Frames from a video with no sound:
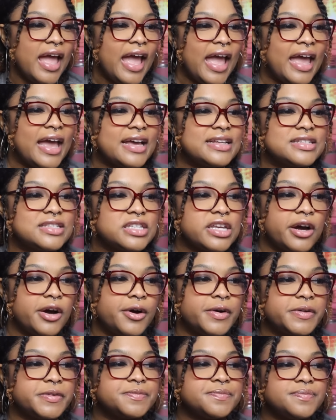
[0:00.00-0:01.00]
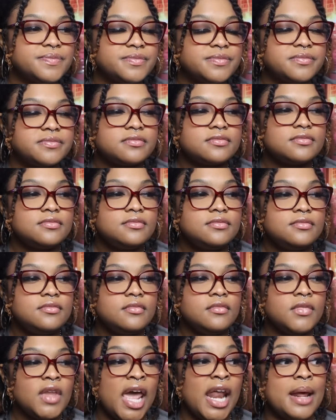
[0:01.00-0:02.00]
And so
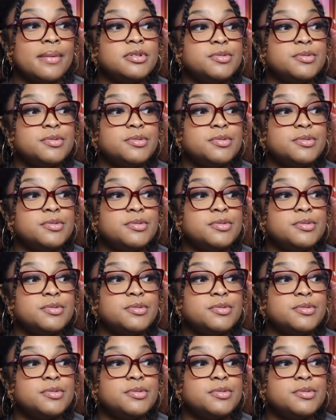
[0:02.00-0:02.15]
And I'm